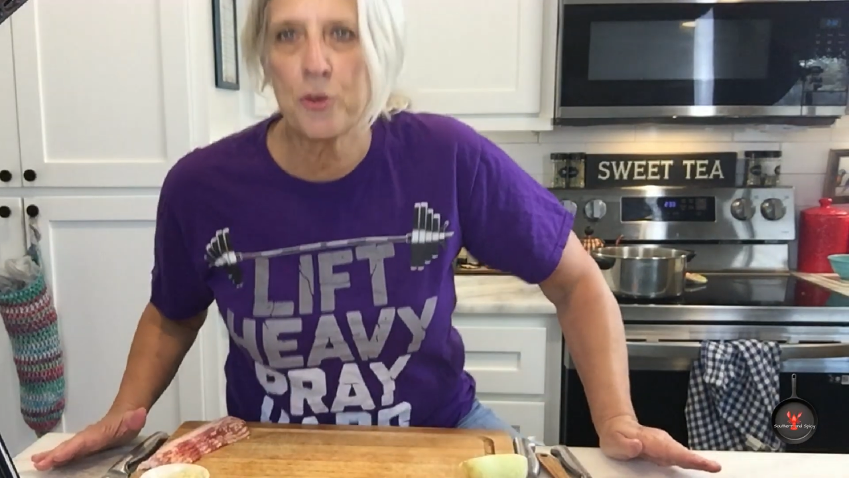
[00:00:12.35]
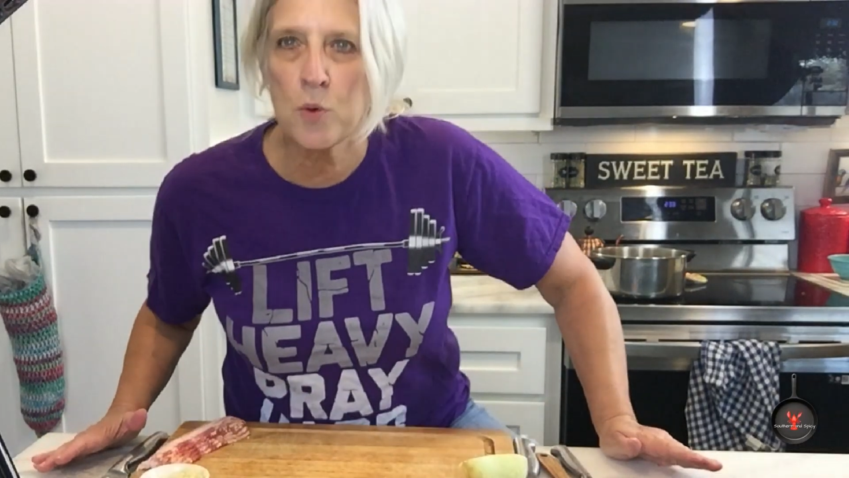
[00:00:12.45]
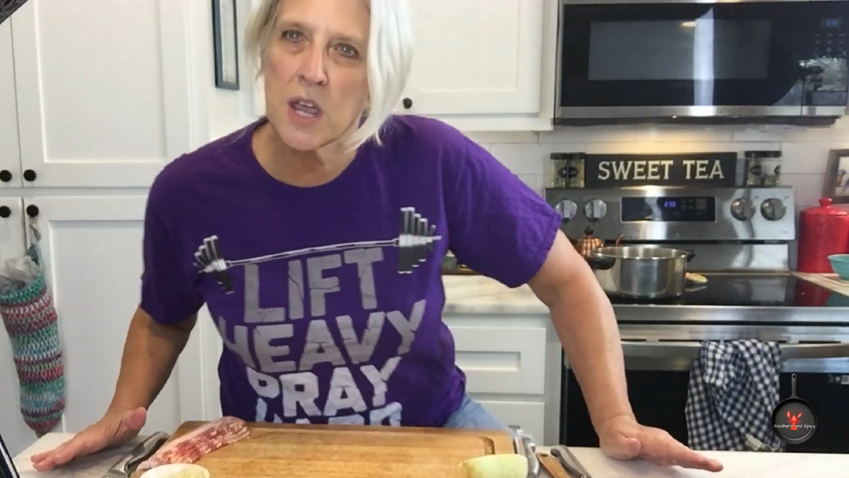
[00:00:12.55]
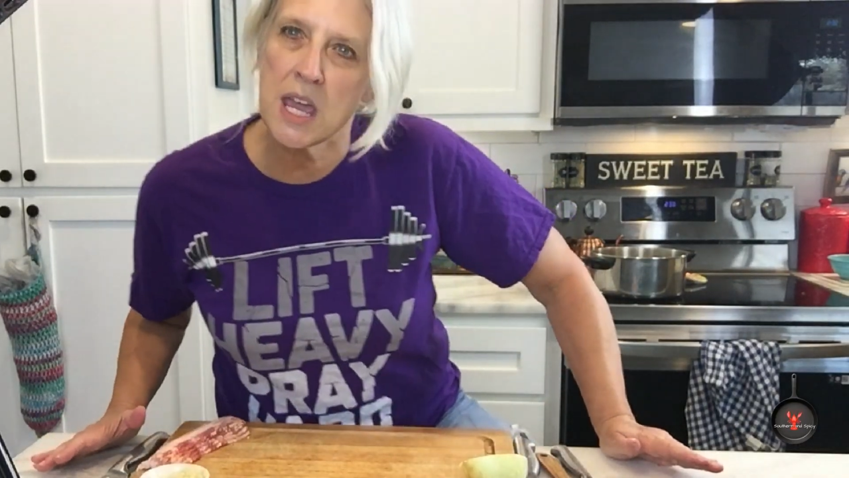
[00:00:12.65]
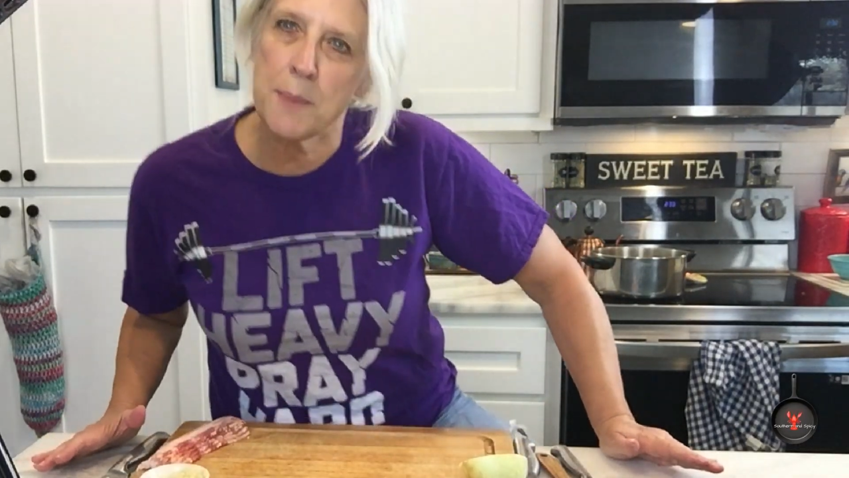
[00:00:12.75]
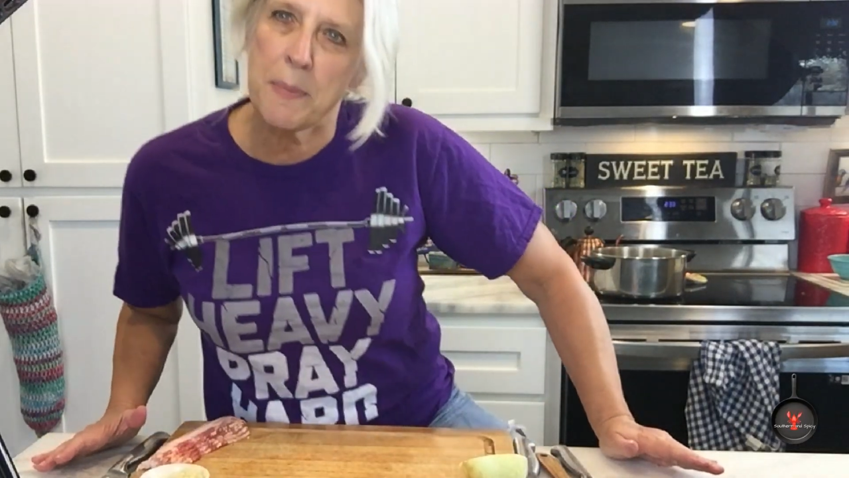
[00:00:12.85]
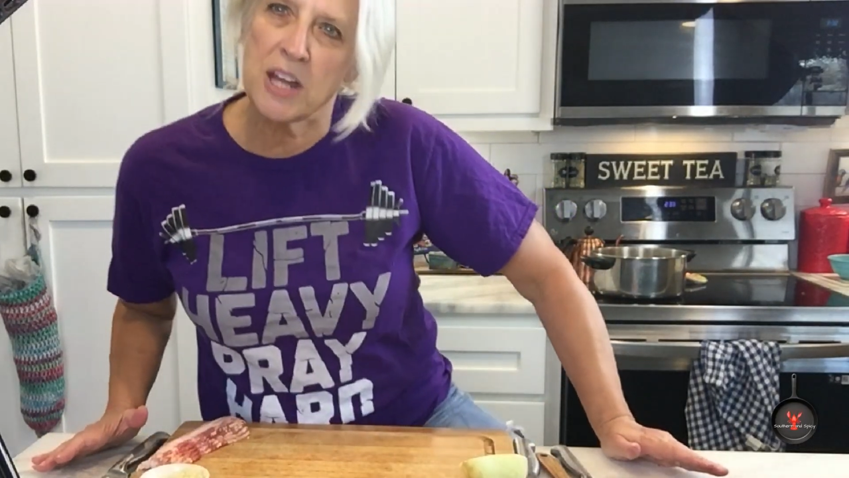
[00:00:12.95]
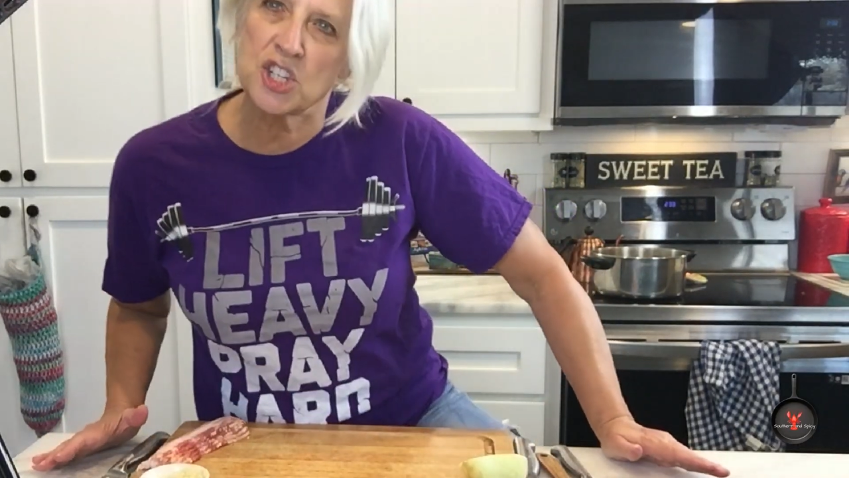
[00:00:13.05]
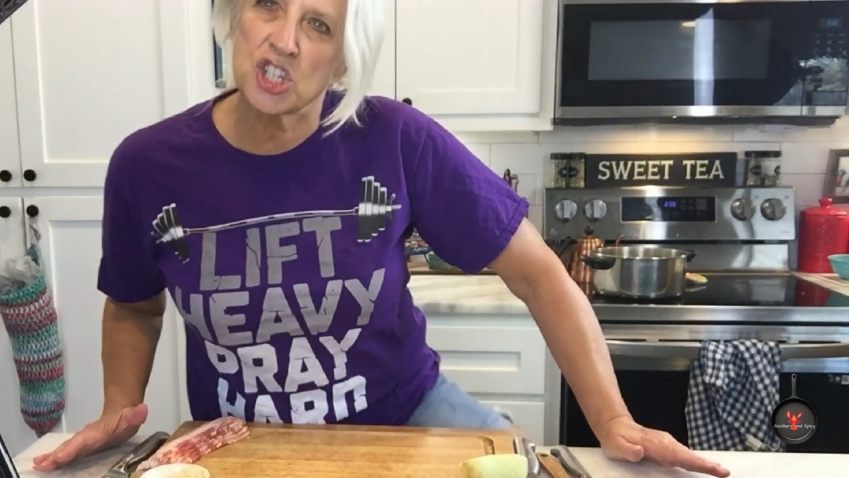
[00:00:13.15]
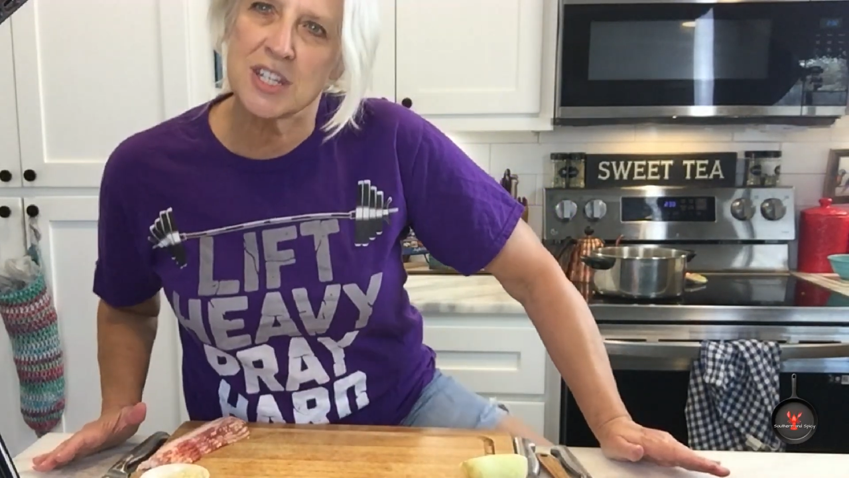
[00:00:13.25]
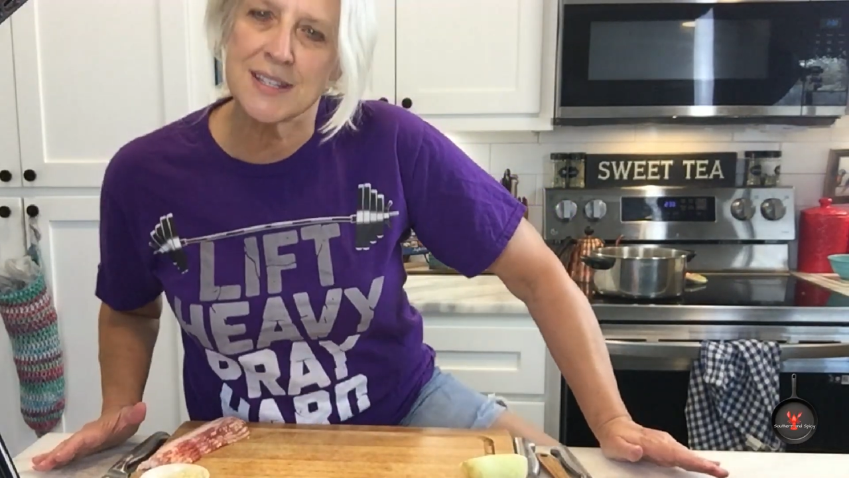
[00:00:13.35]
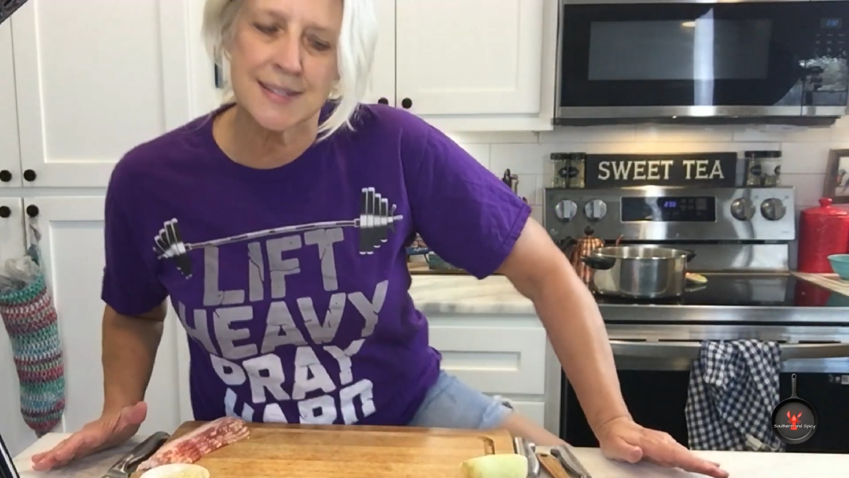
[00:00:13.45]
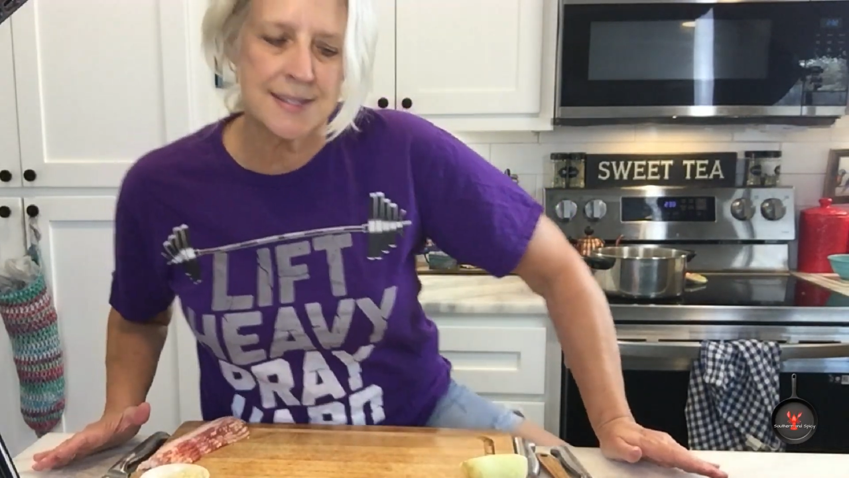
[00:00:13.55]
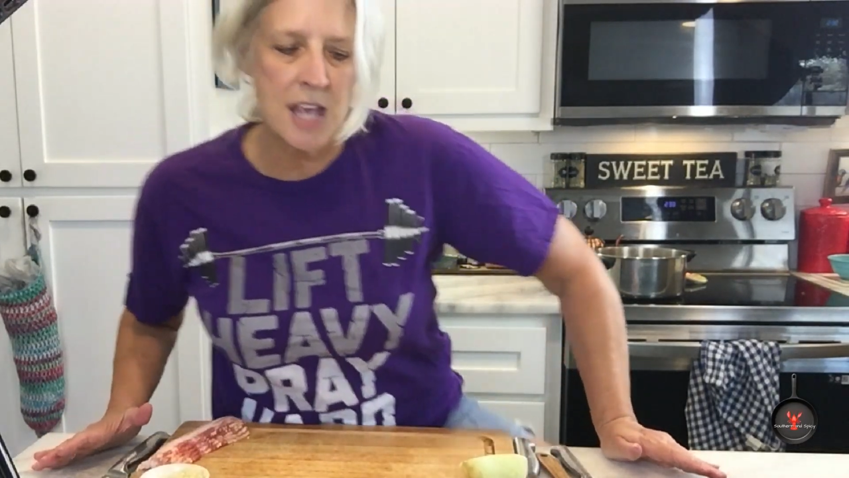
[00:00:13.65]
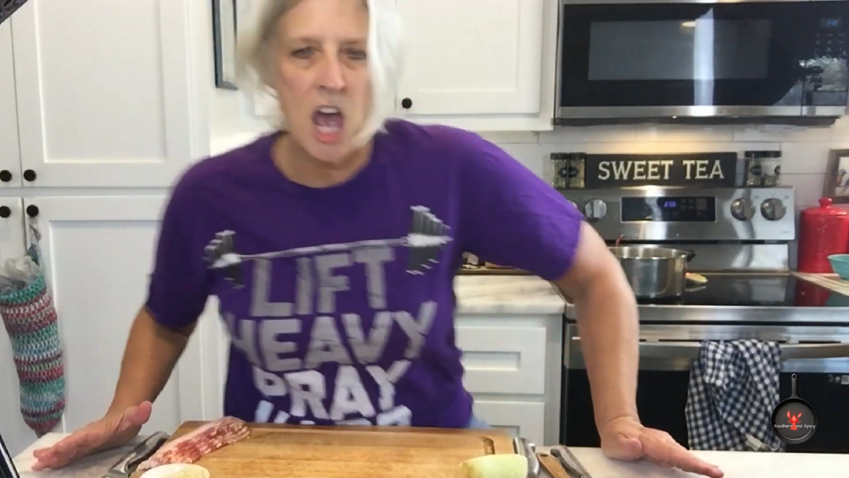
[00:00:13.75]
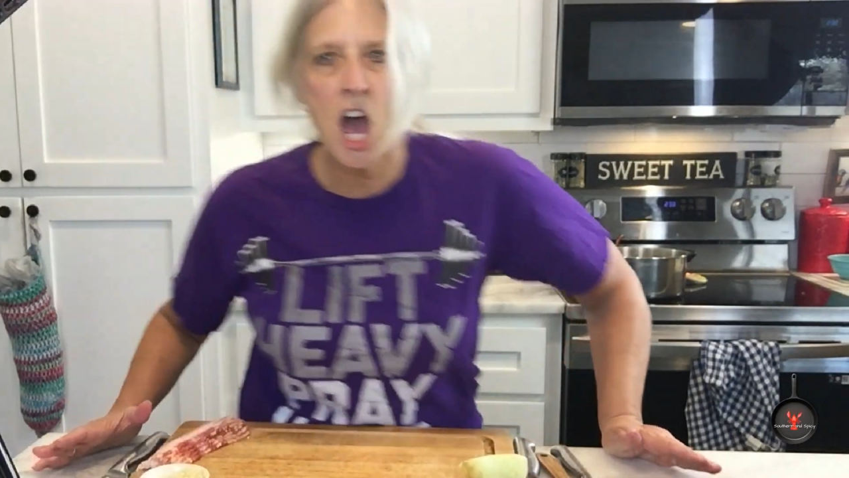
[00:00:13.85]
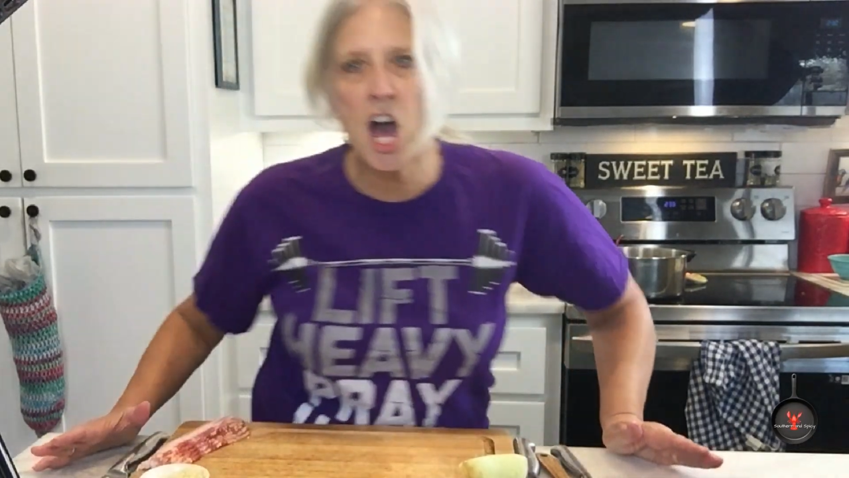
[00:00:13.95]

3 bunches